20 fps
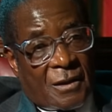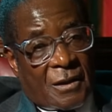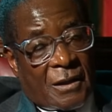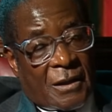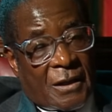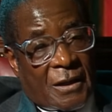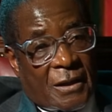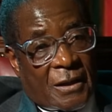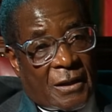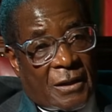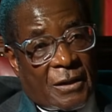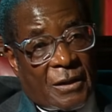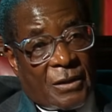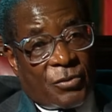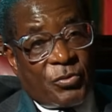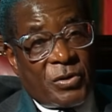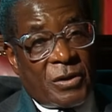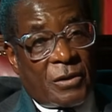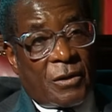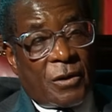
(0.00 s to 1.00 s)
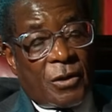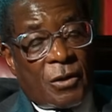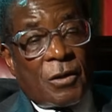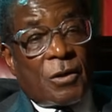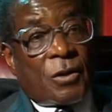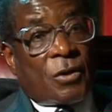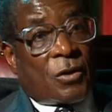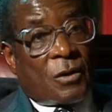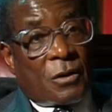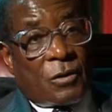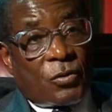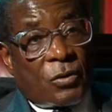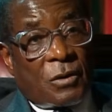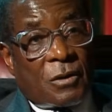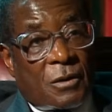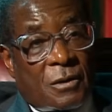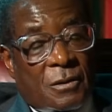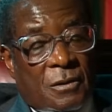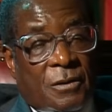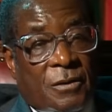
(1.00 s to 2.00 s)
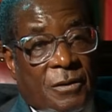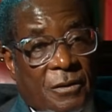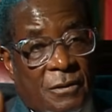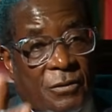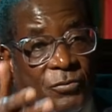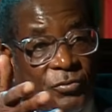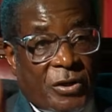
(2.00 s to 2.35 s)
Is that a continuation of what you started here?